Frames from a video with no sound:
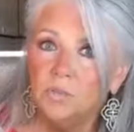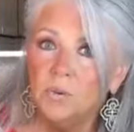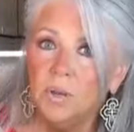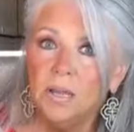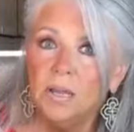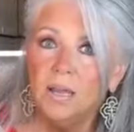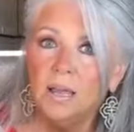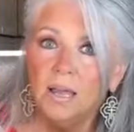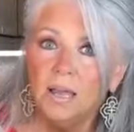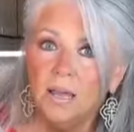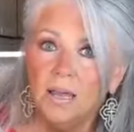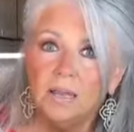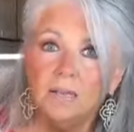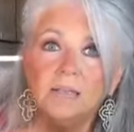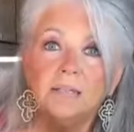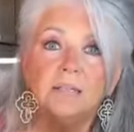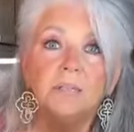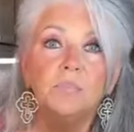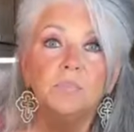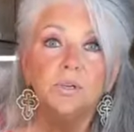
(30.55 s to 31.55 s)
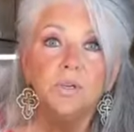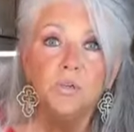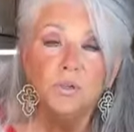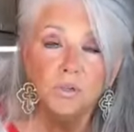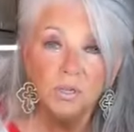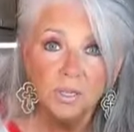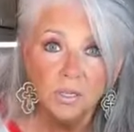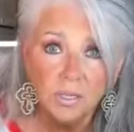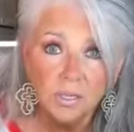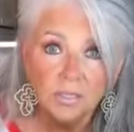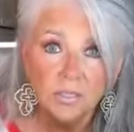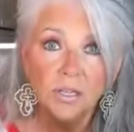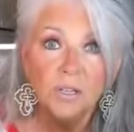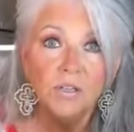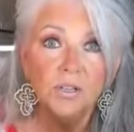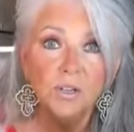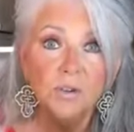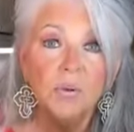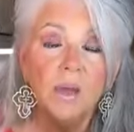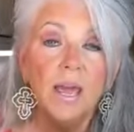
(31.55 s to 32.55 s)
ain't had some cooking until
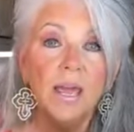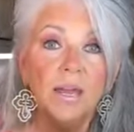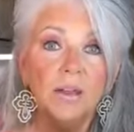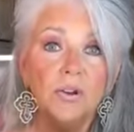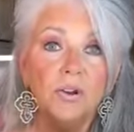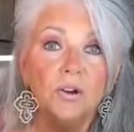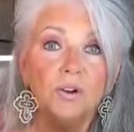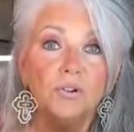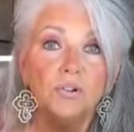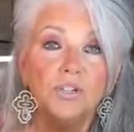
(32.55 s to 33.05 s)
you had her.